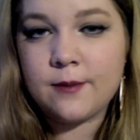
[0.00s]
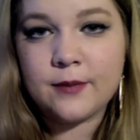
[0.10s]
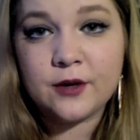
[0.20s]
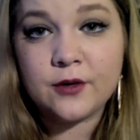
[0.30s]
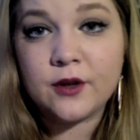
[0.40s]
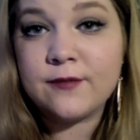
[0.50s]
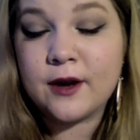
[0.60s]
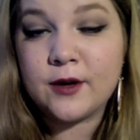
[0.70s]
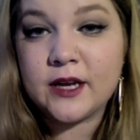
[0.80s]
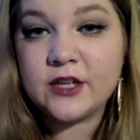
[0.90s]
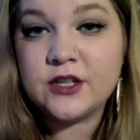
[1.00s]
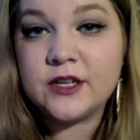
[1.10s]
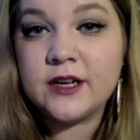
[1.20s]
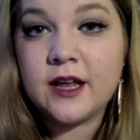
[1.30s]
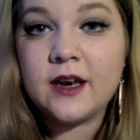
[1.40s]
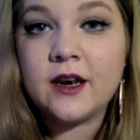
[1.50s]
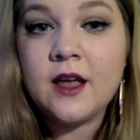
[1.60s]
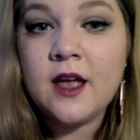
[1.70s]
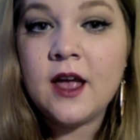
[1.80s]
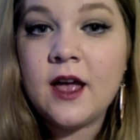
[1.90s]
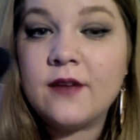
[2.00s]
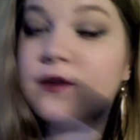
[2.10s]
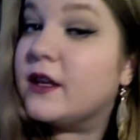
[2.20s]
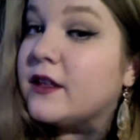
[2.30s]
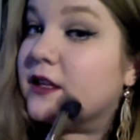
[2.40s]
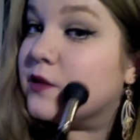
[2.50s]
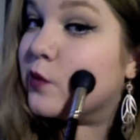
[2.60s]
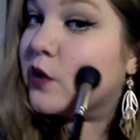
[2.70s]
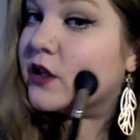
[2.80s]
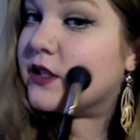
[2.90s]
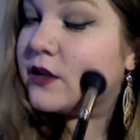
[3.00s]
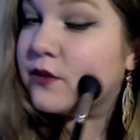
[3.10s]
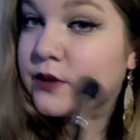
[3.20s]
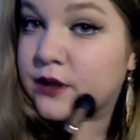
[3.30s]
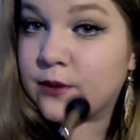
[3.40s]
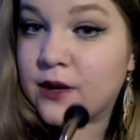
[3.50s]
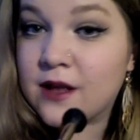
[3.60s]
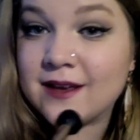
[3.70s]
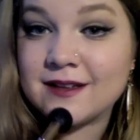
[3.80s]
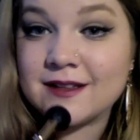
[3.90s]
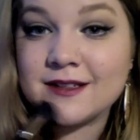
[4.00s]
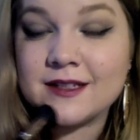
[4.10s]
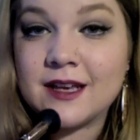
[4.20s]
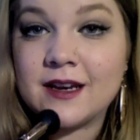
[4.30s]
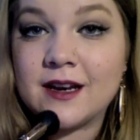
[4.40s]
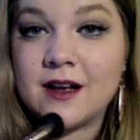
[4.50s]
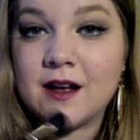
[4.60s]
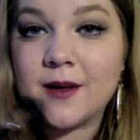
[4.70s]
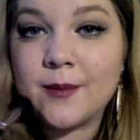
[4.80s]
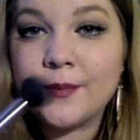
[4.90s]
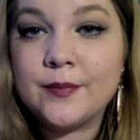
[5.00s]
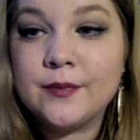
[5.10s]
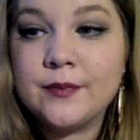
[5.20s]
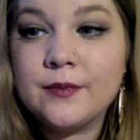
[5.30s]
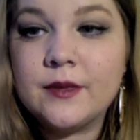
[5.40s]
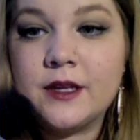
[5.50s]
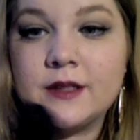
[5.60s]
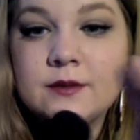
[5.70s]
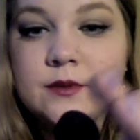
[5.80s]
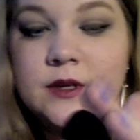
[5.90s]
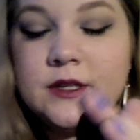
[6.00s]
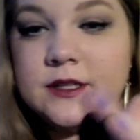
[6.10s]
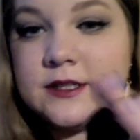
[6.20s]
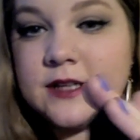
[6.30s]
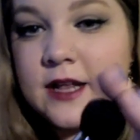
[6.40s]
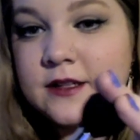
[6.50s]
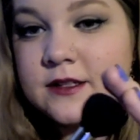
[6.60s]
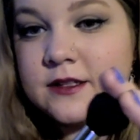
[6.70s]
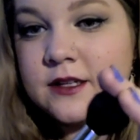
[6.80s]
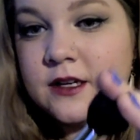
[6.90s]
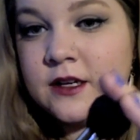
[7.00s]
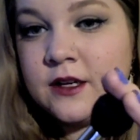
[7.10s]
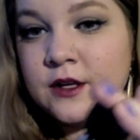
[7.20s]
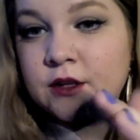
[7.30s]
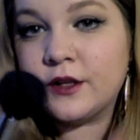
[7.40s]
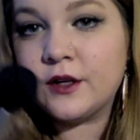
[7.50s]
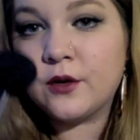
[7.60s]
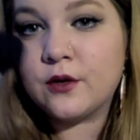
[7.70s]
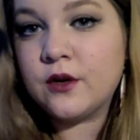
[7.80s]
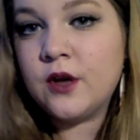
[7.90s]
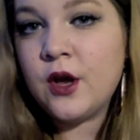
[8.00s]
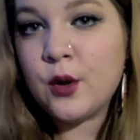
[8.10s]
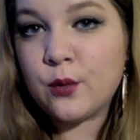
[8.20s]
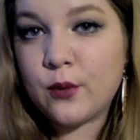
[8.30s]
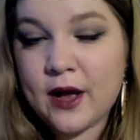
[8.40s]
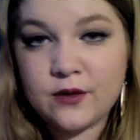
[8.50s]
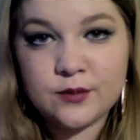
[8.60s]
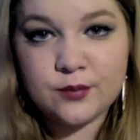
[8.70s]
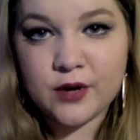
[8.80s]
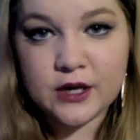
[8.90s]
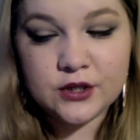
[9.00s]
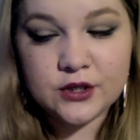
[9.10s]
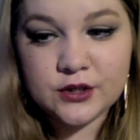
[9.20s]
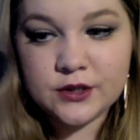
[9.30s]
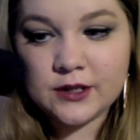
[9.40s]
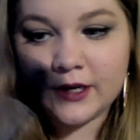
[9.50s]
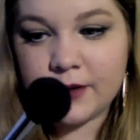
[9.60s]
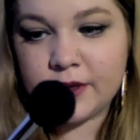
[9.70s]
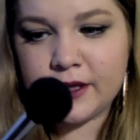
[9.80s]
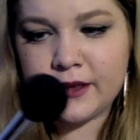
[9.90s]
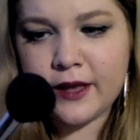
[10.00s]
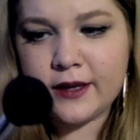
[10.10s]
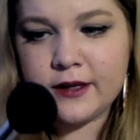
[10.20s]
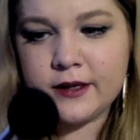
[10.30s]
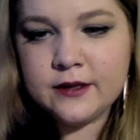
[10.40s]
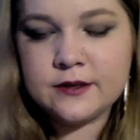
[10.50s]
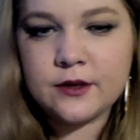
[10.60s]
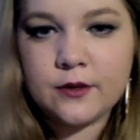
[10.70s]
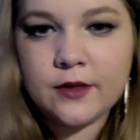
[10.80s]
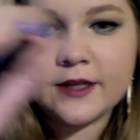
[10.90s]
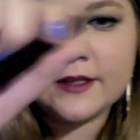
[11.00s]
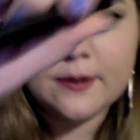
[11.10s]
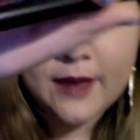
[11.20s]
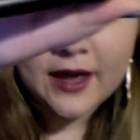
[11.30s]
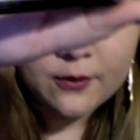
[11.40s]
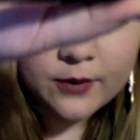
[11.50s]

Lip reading: mineral foundation, and I feel like this works it really well into the skin. It's a dense little round brush that I really like. So that's the MAC